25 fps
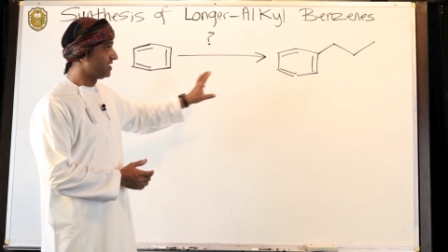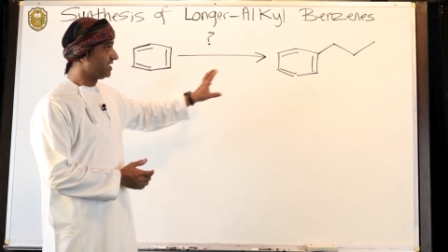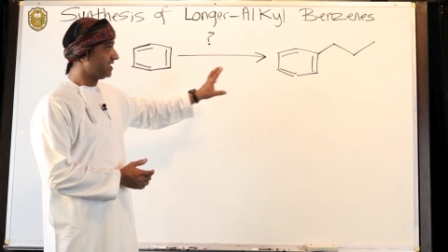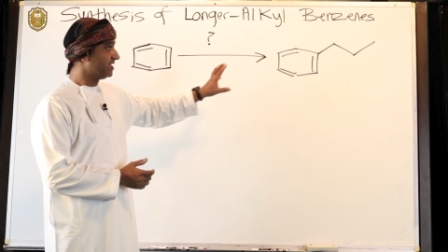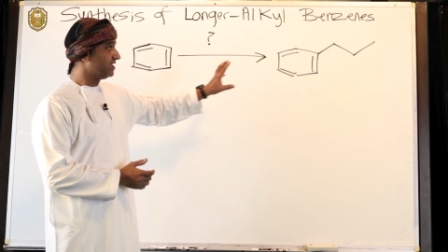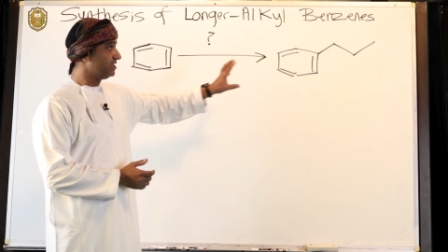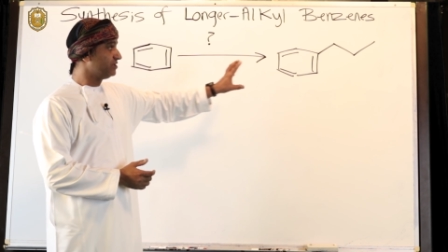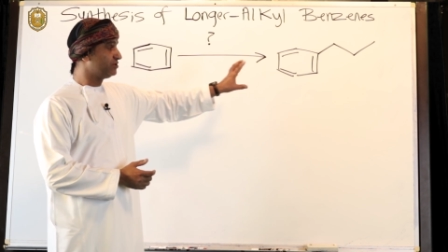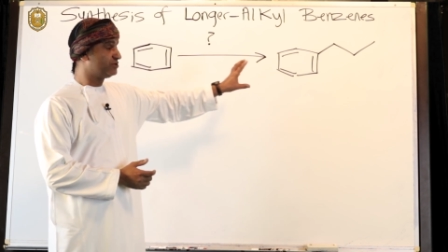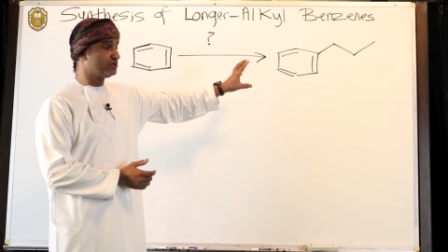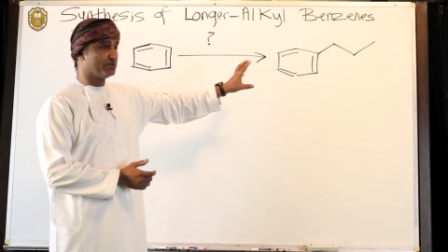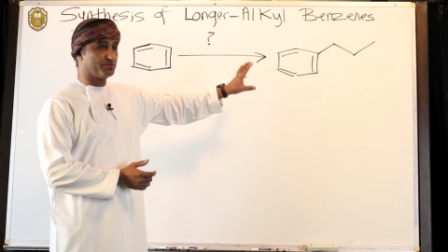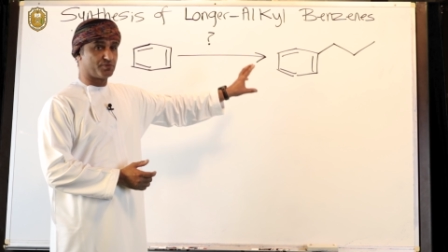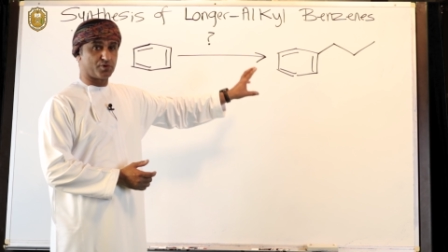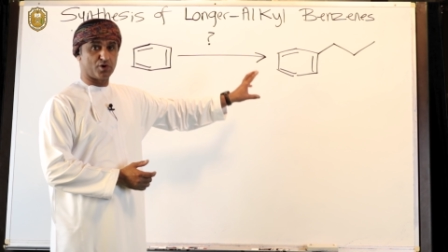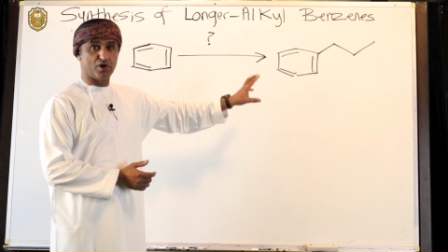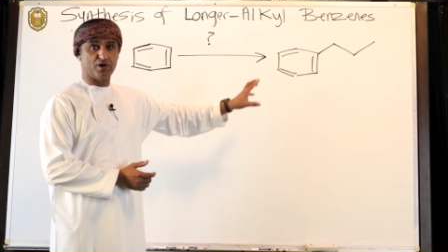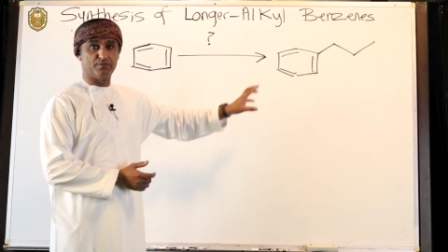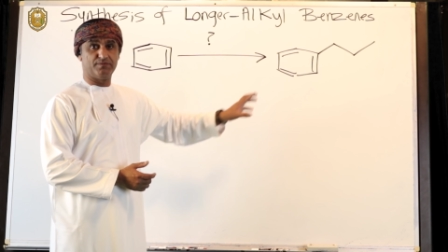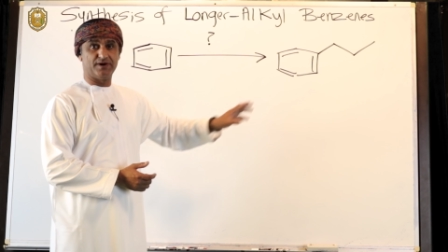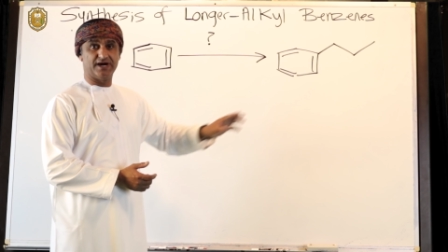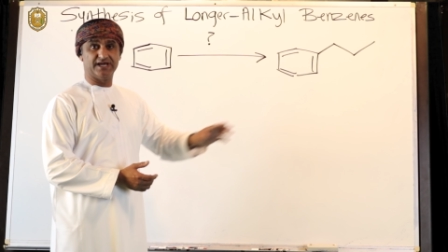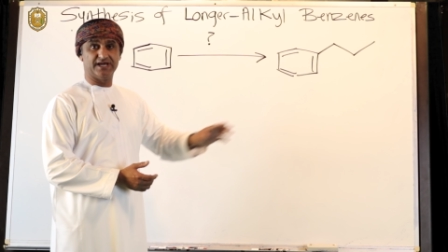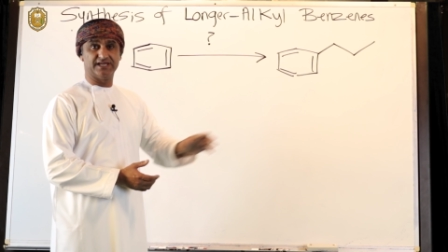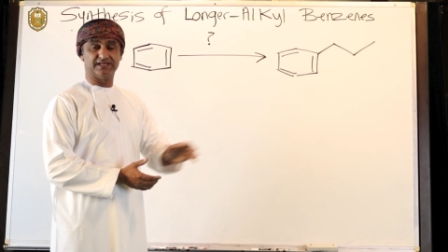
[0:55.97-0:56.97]
into
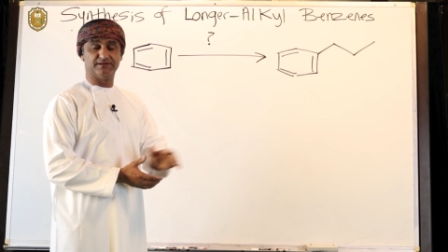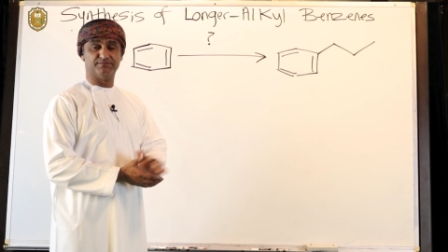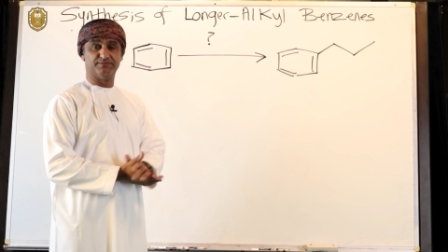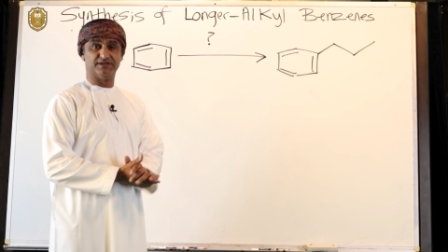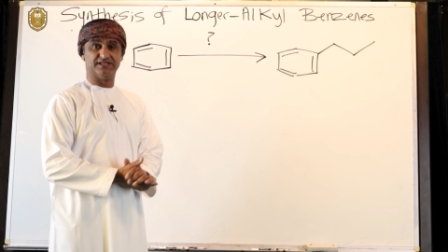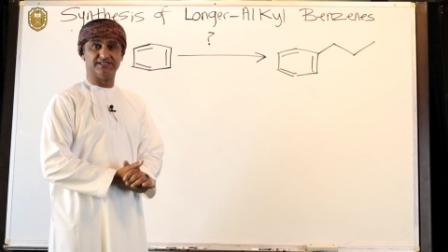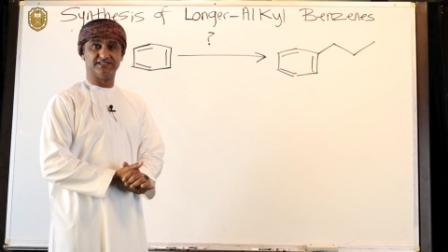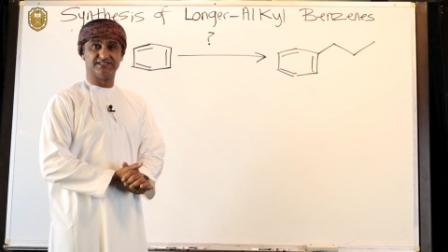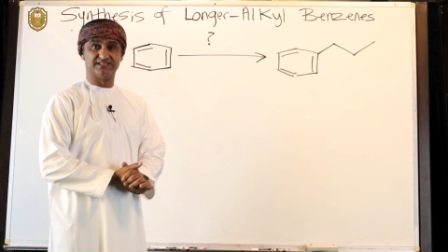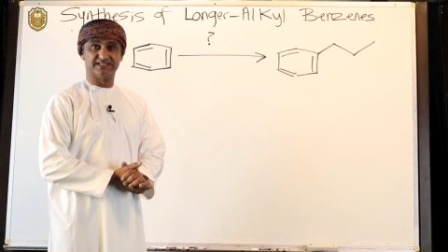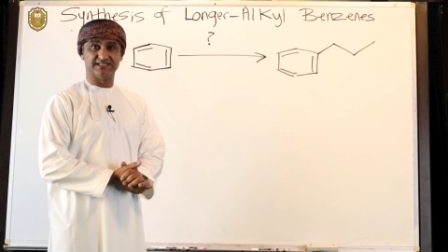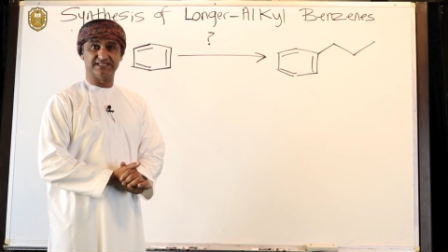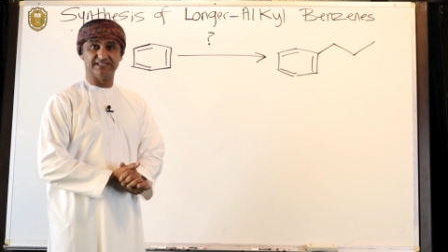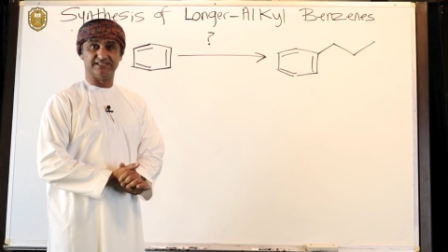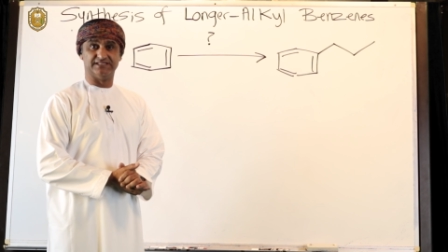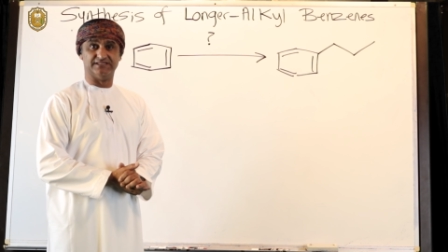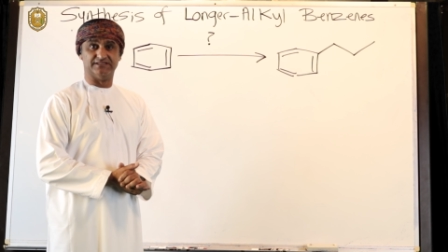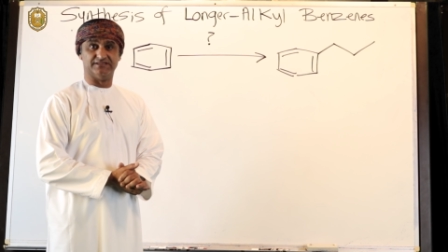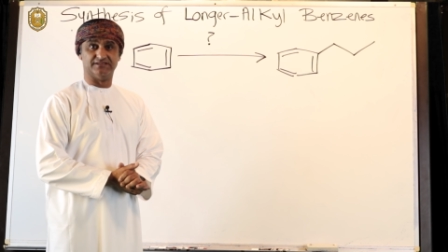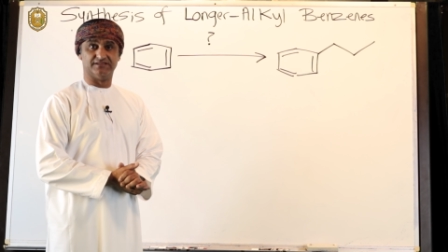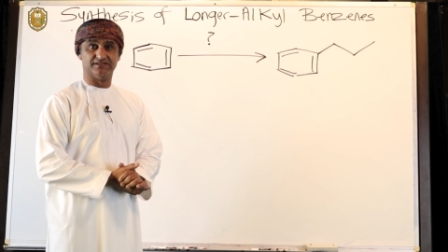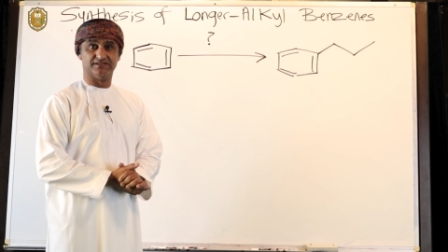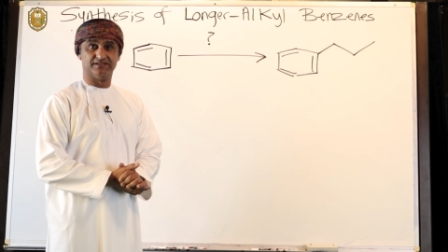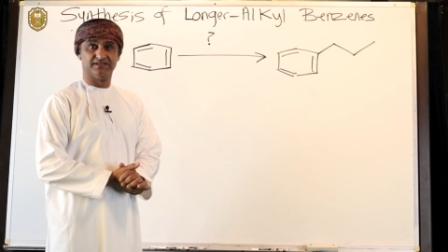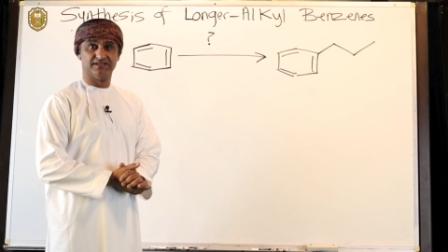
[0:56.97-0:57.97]
propyl
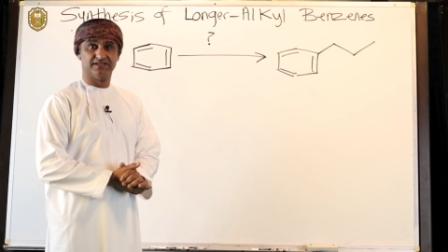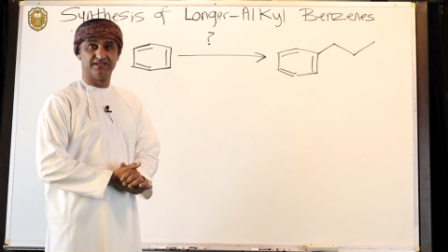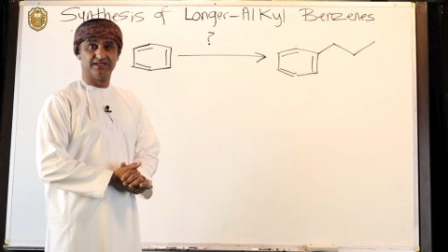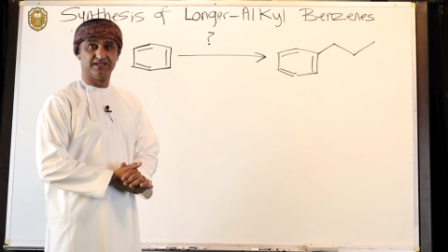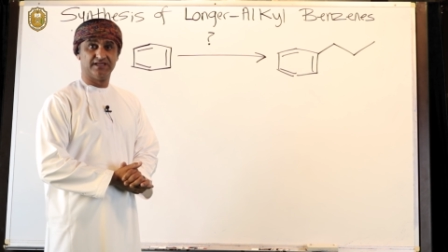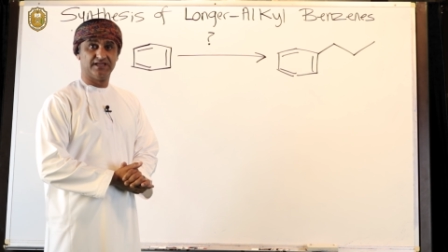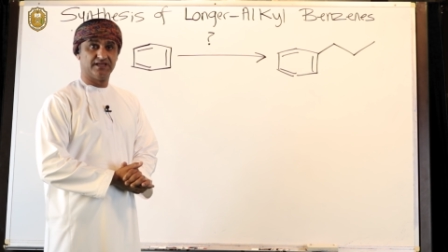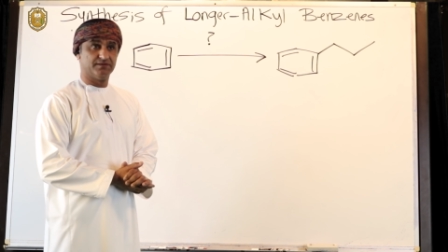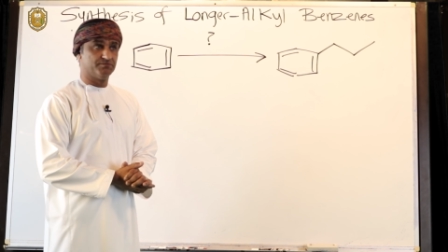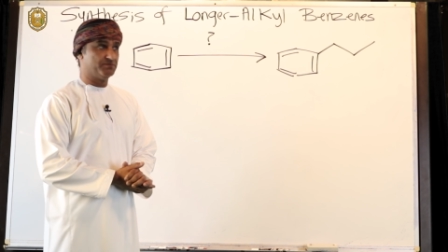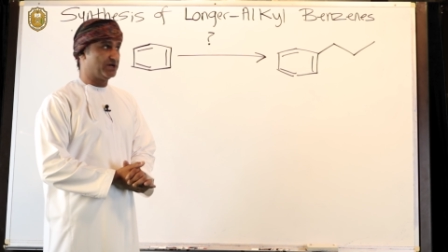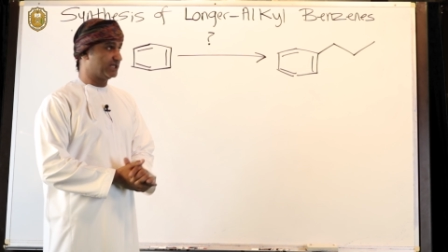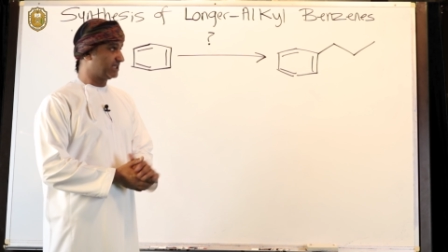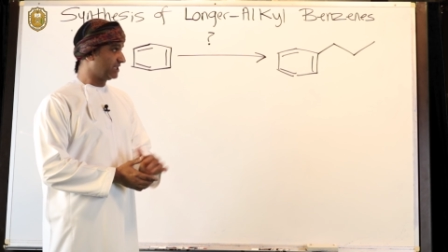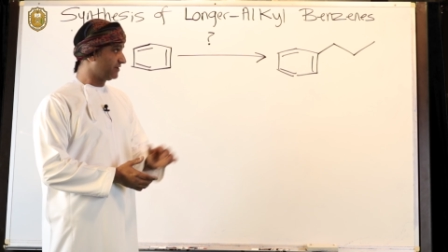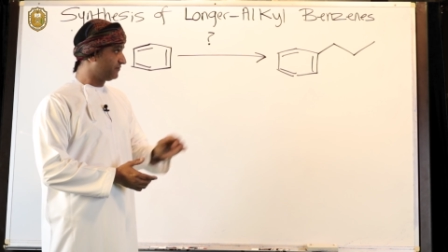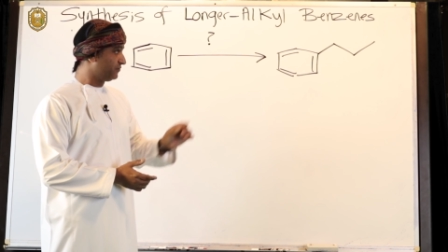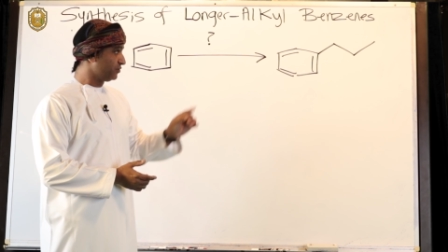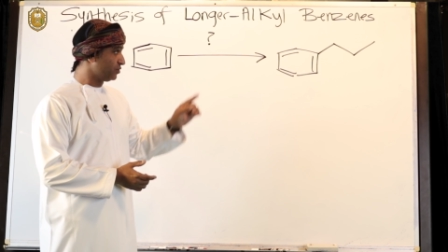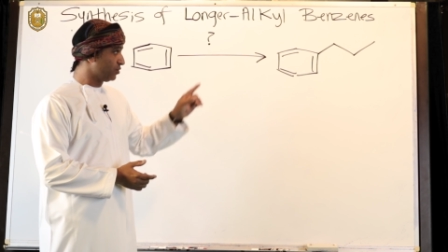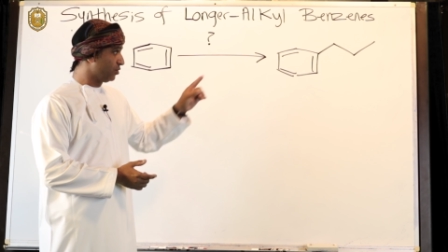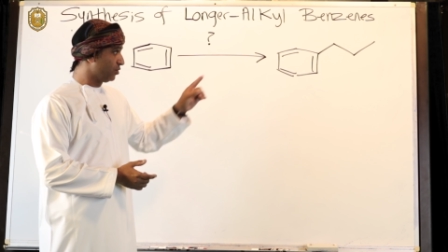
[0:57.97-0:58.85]
benzene? But if we